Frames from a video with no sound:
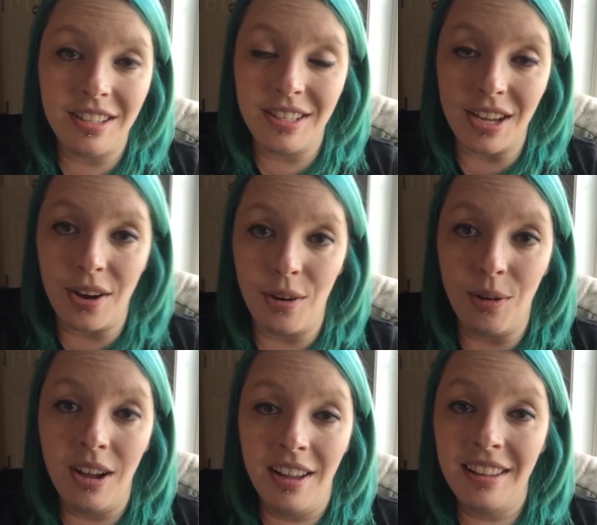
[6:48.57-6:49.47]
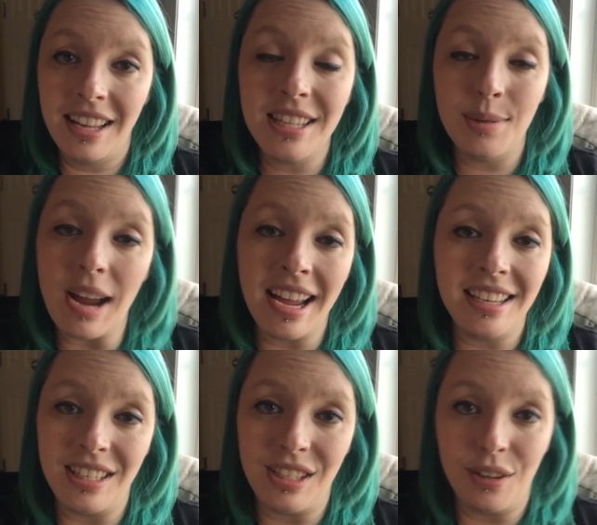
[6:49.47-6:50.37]
So guess what I get
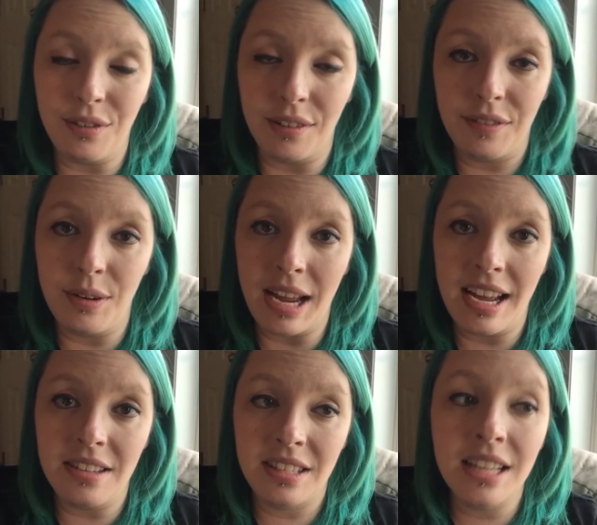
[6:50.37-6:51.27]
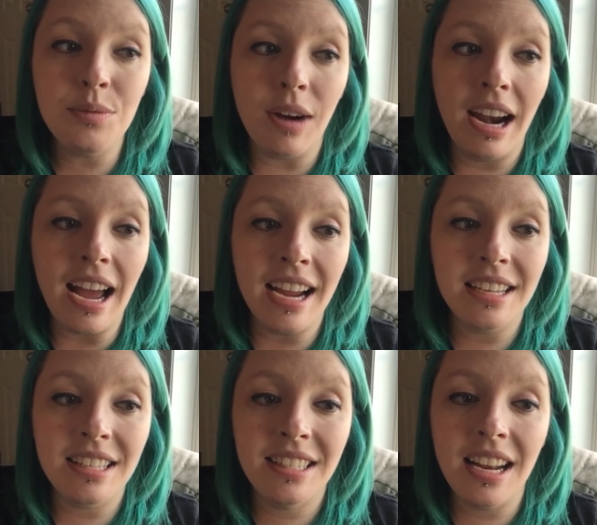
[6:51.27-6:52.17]
to do for a few days? That's right, I get
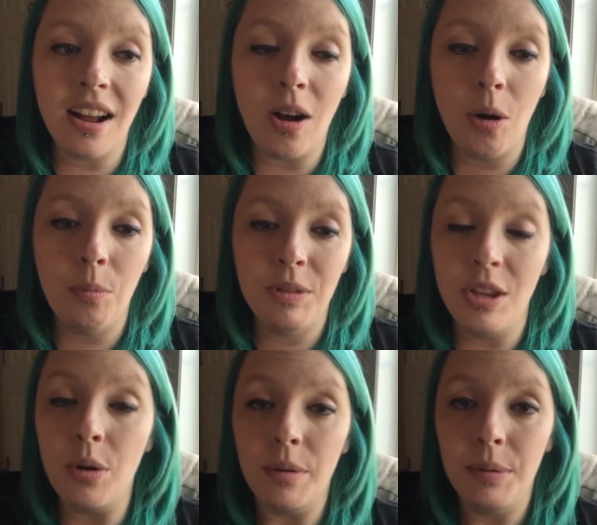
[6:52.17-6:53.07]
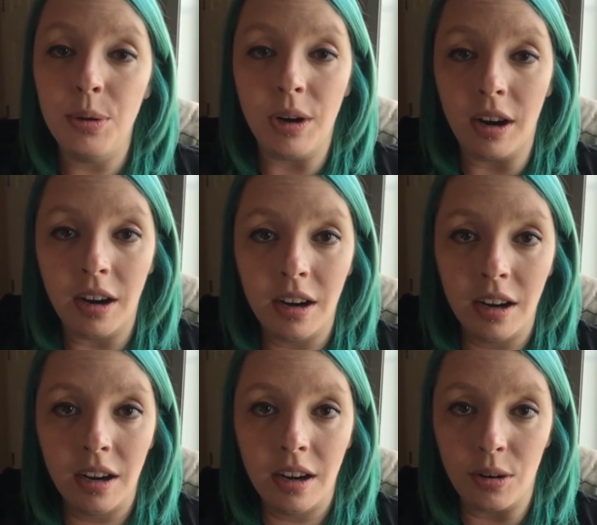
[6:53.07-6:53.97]
to sit at home with no computer.
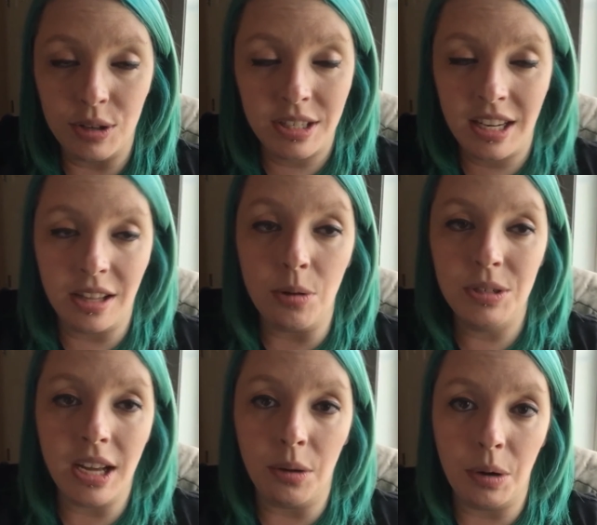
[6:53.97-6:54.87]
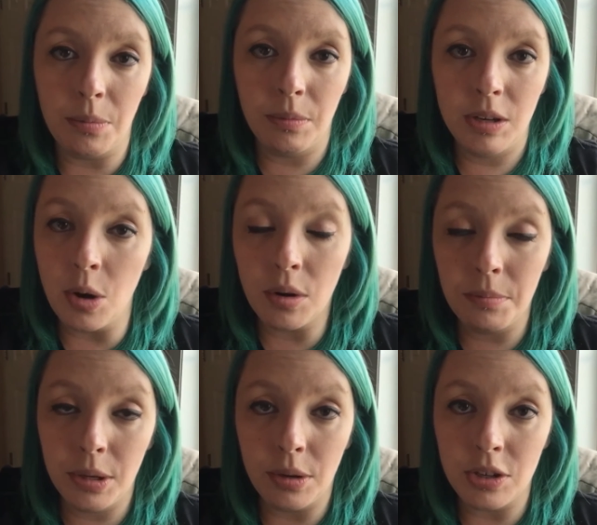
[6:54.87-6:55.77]
Or sit at the hotel room. No
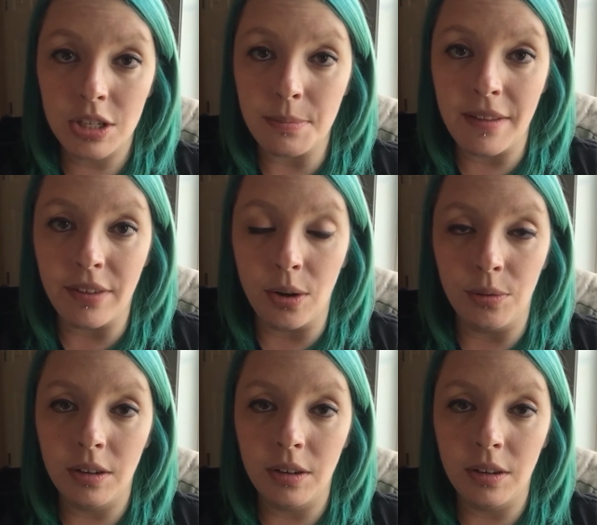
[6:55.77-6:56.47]
computer, just my phone.